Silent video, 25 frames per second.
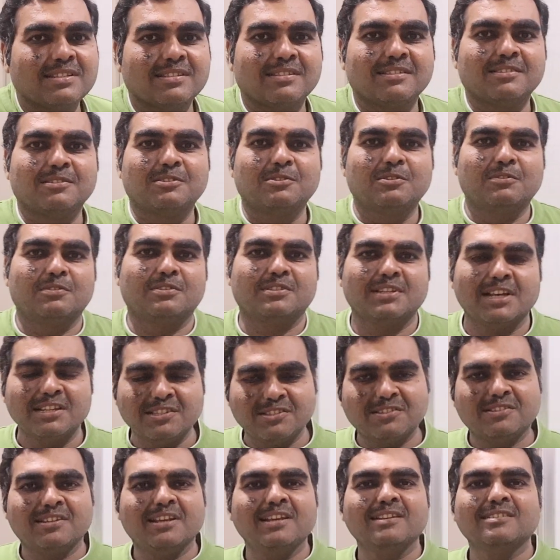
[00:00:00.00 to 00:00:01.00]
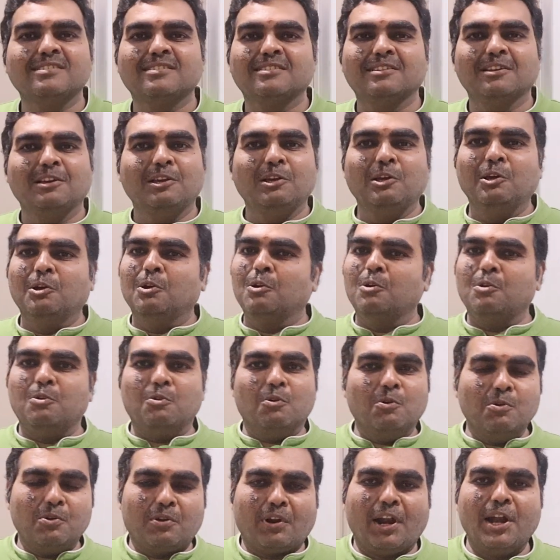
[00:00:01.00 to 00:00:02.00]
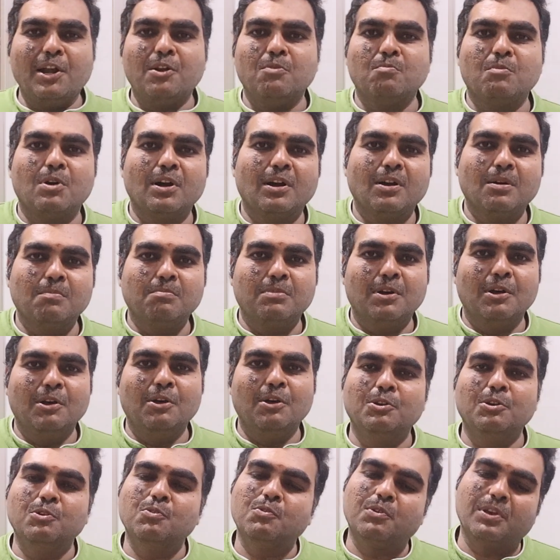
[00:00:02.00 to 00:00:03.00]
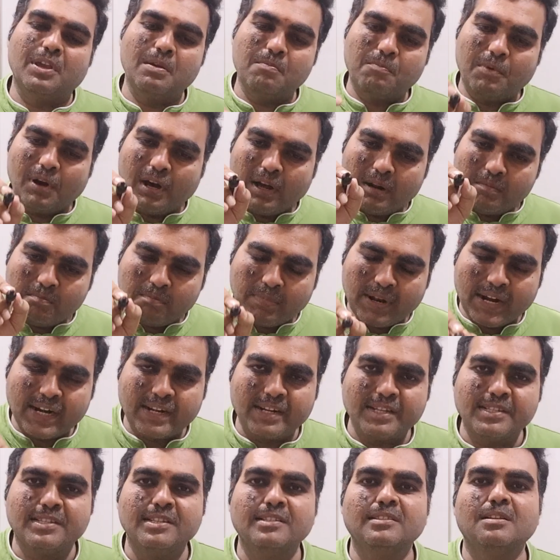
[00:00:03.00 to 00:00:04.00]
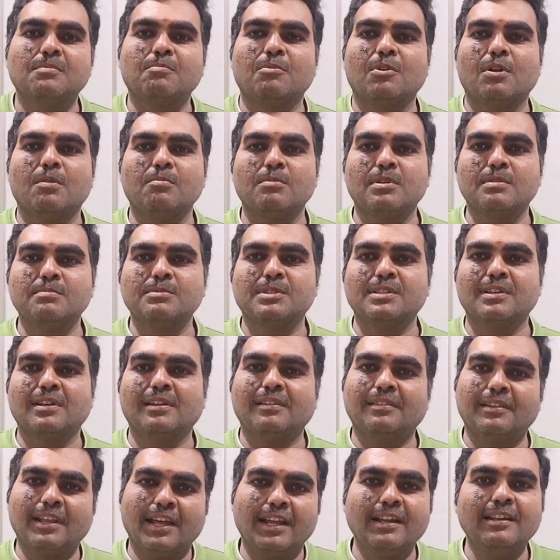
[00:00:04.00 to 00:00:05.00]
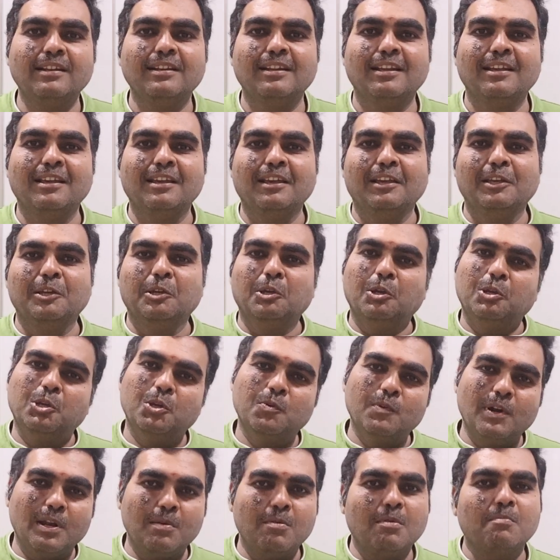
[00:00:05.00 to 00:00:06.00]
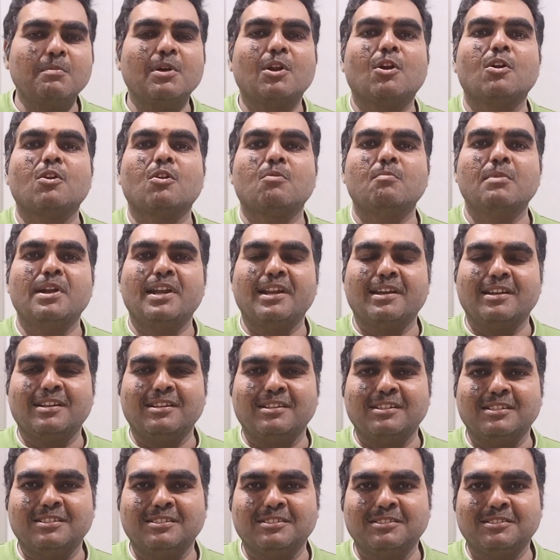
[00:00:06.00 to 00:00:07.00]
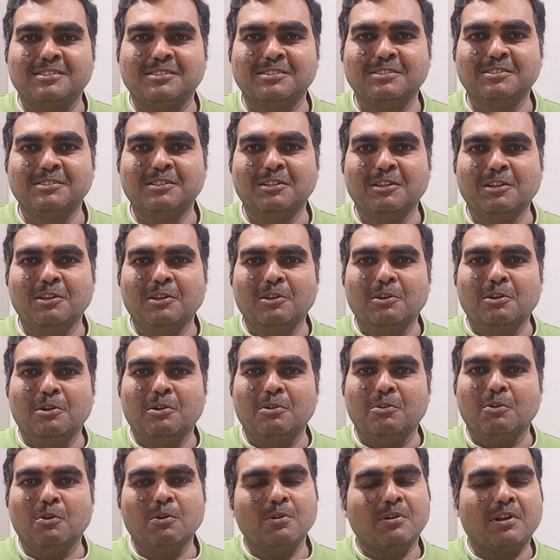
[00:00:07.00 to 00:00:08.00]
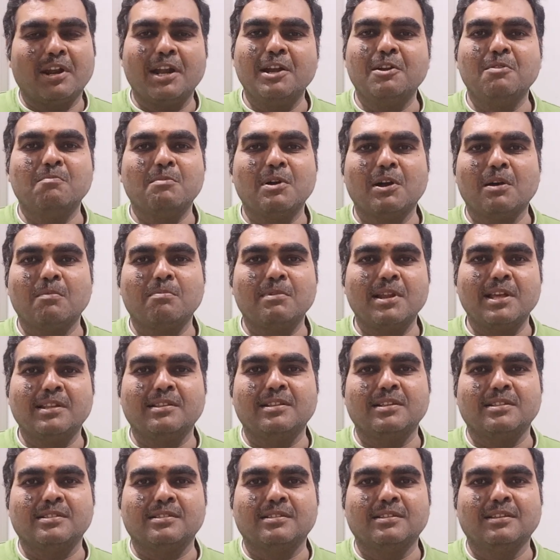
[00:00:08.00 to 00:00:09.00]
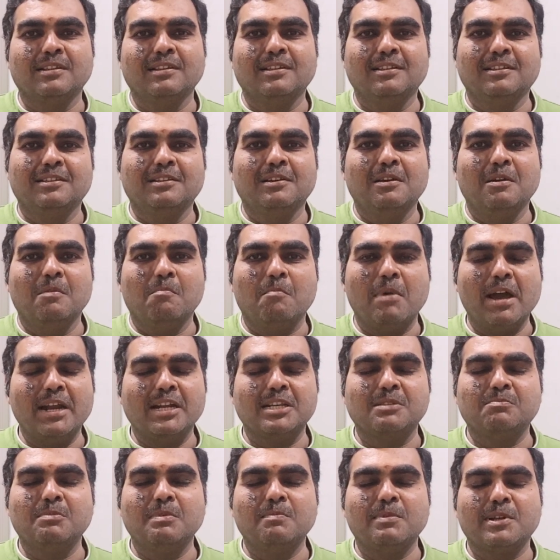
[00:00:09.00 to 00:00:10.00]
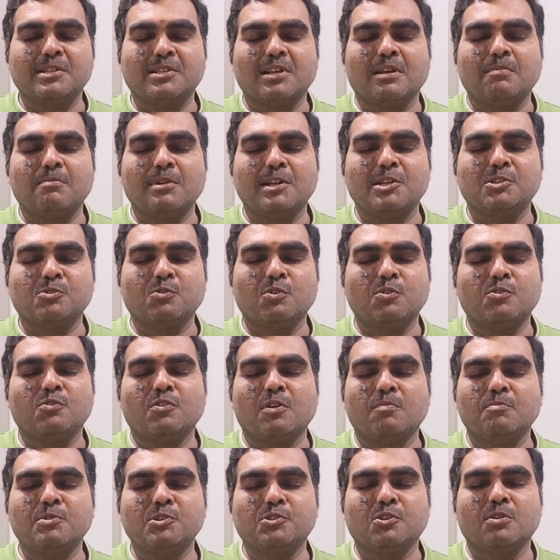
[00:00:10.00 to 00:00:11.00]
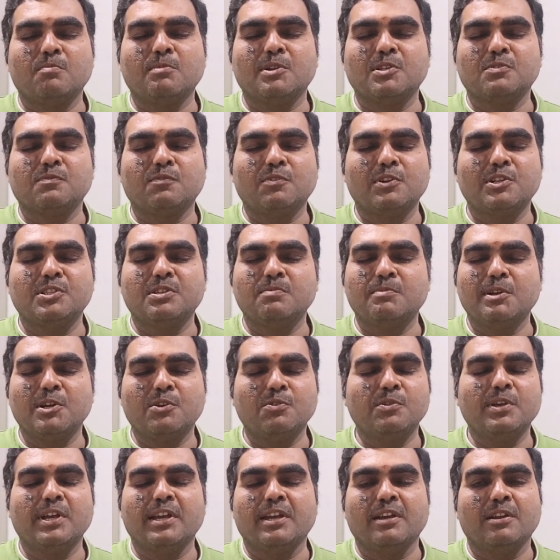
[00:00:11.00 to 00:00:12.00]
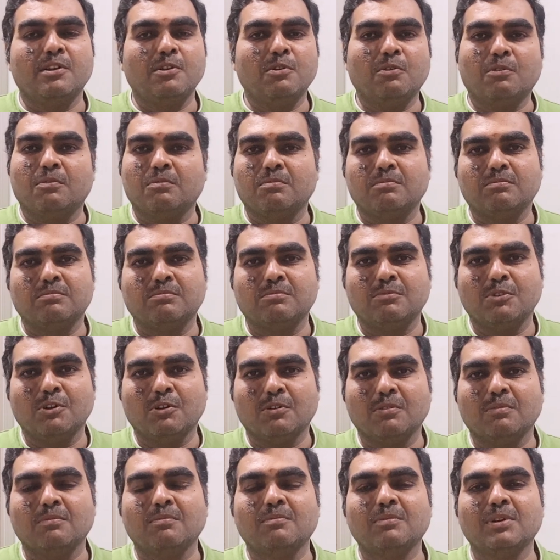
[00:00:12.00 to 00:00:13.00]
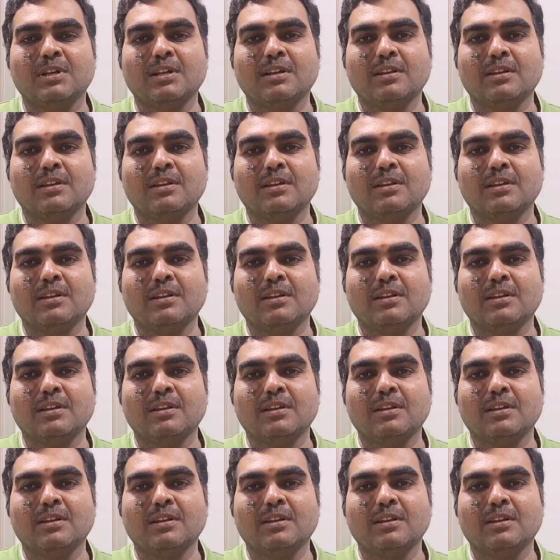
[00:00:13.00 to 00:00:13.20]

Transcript: such things, don't try to mug up. You keep on practicing the problems, then you will remember automatically. Don't try to mug up like this. Minus b plus or minus square root of b square minus 4ac by 2a. No.